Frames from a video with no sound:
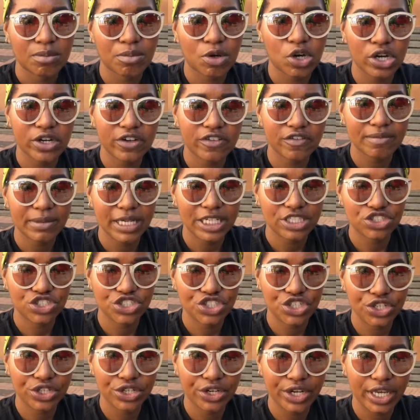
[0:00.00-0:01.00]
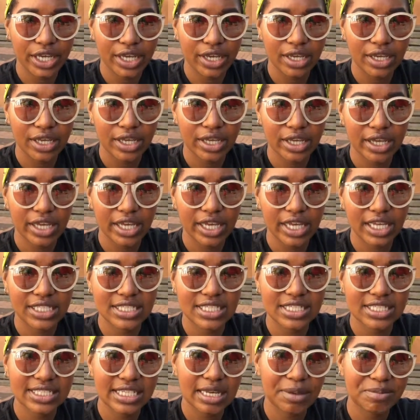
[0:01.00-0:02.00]
part of my journey
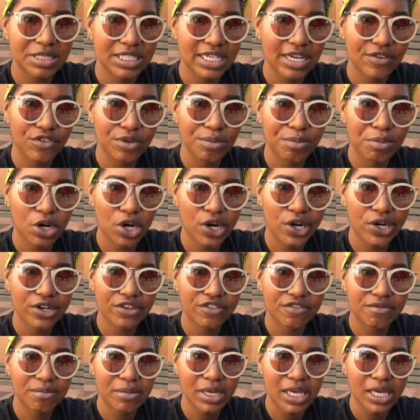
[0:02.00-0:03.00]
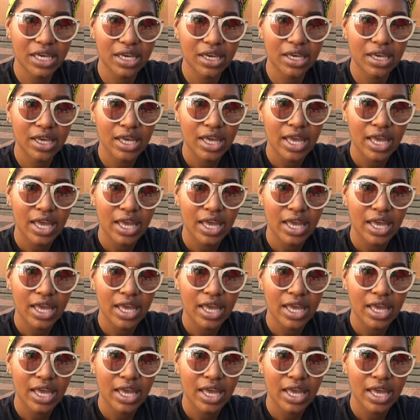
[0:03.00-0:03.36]
is accepting every part of me.